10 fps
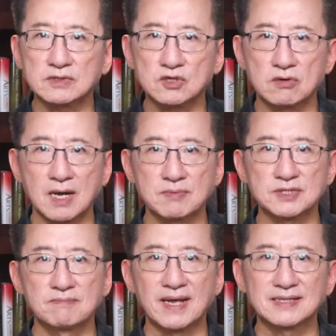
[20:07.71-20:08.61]
the
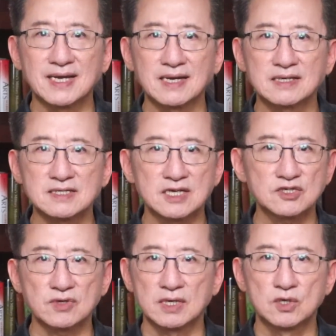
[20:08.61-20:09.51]
corruption, maintaining
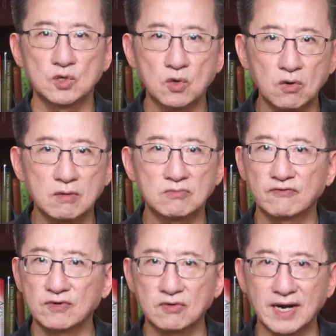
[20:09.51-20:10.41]
such a norm
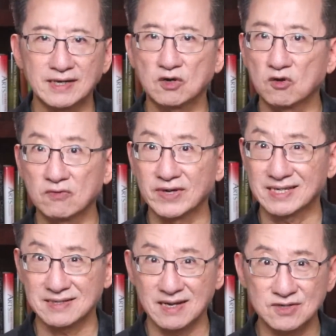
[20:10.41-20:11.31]
of credit
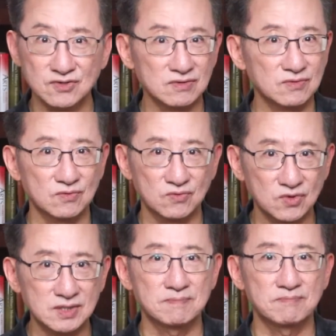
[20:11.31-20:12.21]
overextension
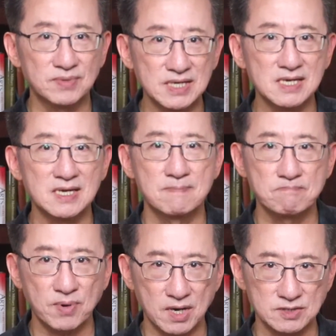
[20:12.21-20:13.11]
would be
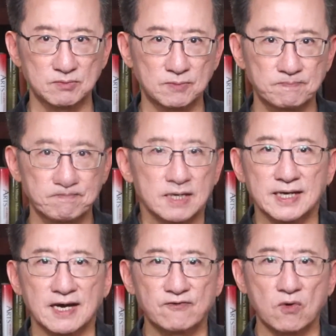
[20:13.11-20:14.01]
impossible.
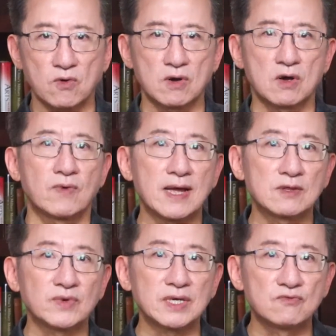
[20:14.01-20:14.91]
Therefore,
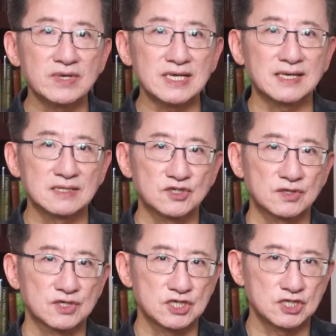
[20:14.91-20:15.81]
when we
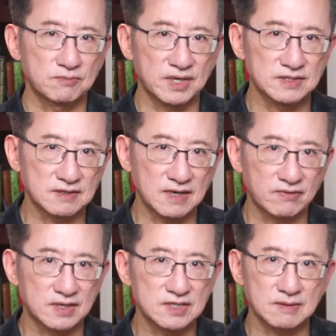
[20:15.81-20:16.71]
reconsider Xi Jinping's
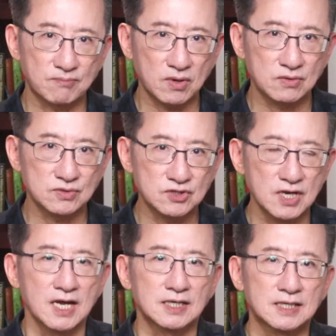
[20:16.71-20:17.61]
governance approach,
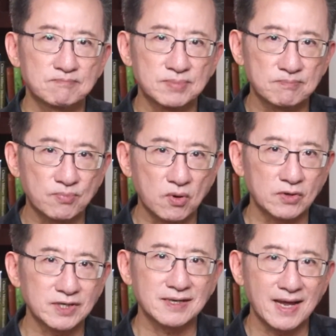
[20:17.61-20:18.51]
the
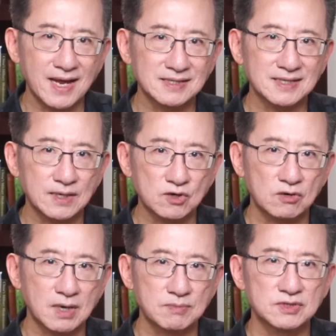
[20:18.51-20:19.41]
purported
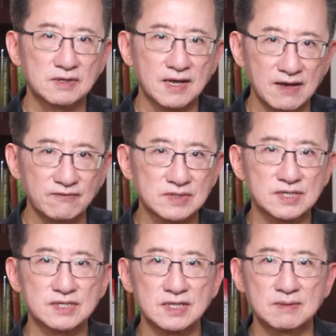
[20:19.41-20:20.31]
anti-corruption
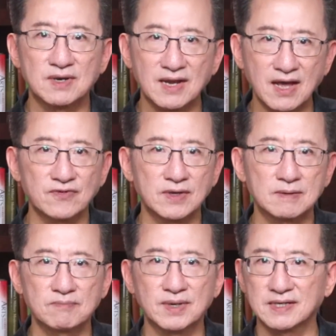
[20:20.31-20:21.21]
efforts seem
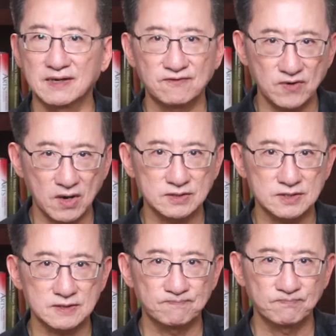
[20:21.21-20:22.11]
nothing but a farce.